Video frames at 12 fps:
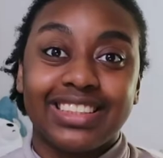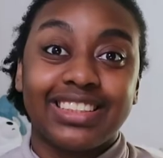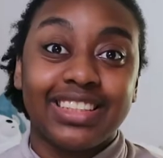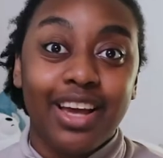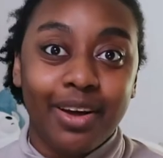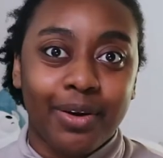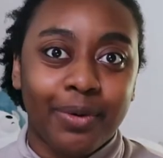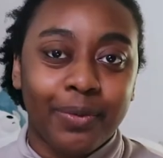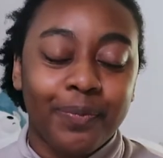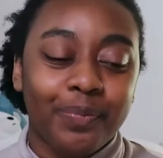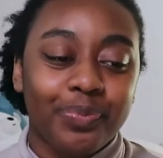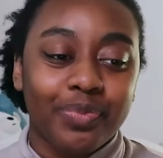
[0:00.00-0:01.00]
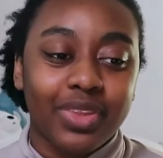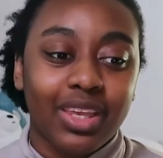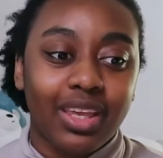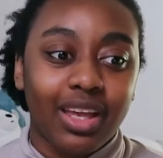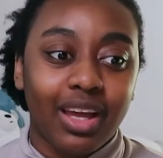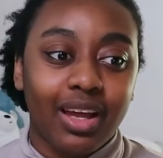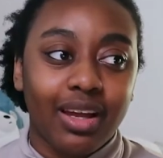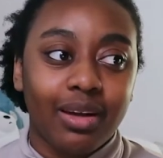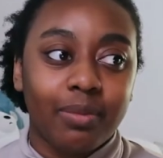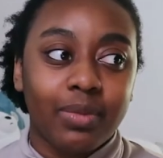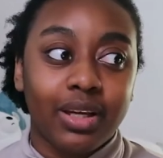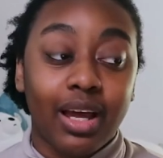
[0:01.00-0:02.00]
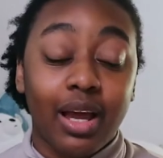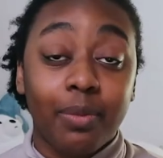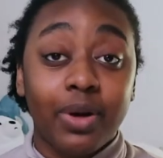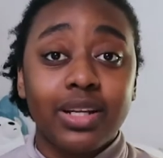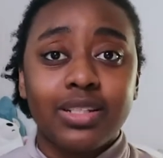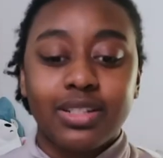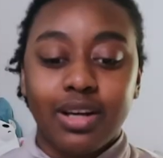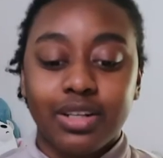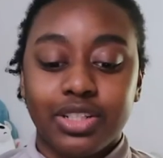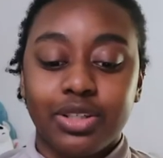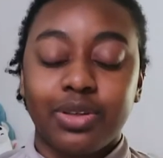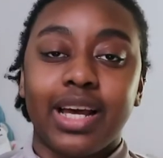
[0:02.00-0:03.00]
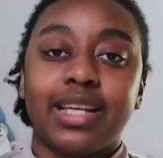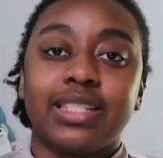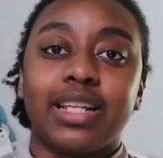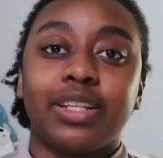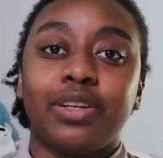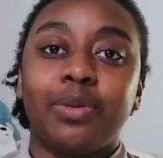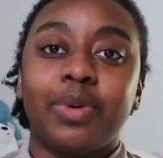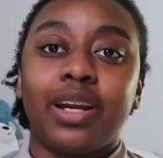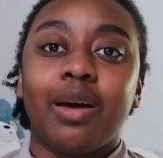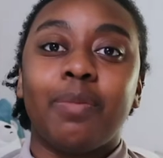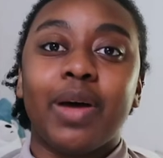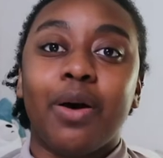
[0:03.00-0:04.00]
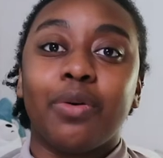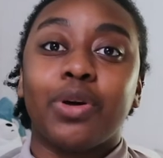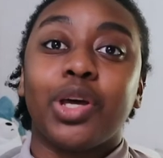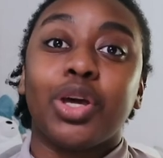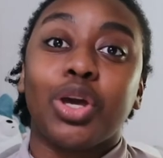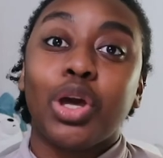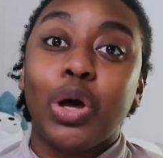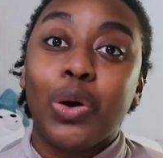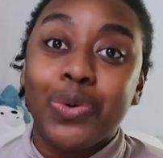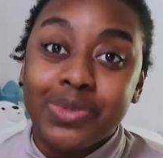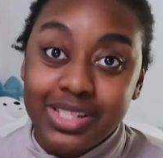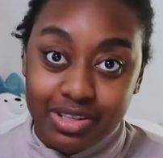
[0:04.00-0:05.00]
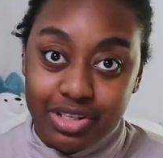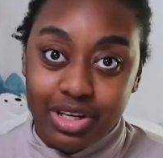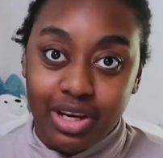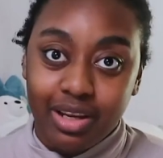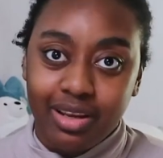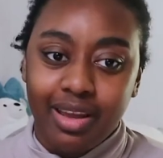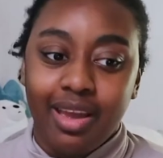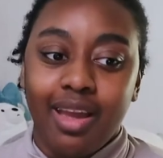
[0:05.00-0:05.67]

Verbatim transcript: So, um, I wanted to talk to you guys a little bit about co-teaching.